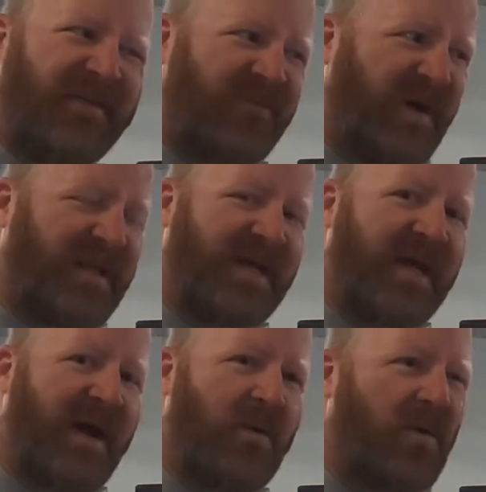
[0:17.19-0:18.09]
Finally
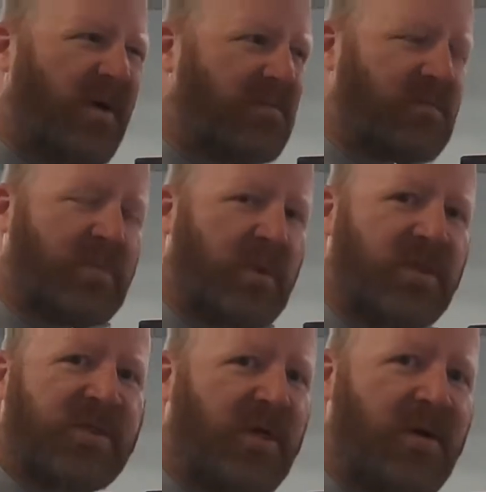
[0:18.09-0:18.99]
got one, pulled
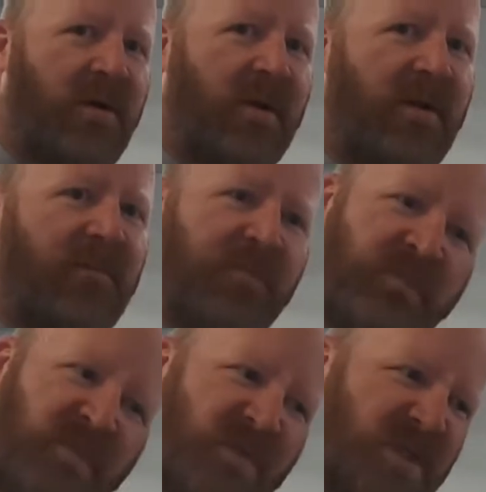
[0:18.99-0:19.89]
the trigger on it.
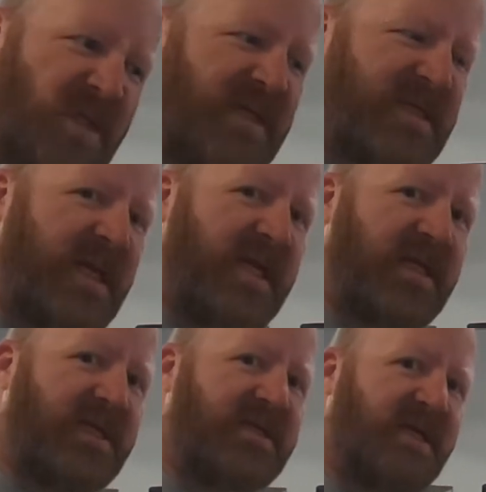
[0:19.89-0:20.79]
So let's get
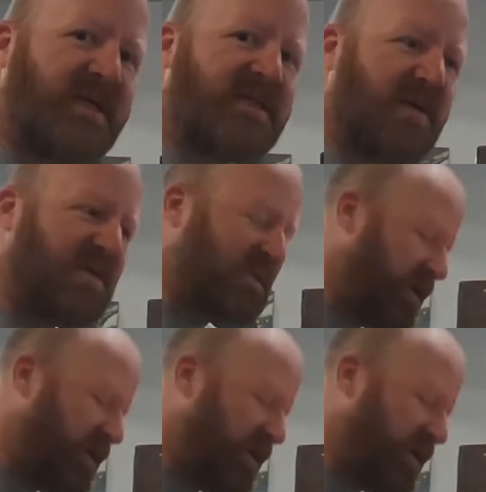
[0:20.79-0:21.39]
into this thing and see what's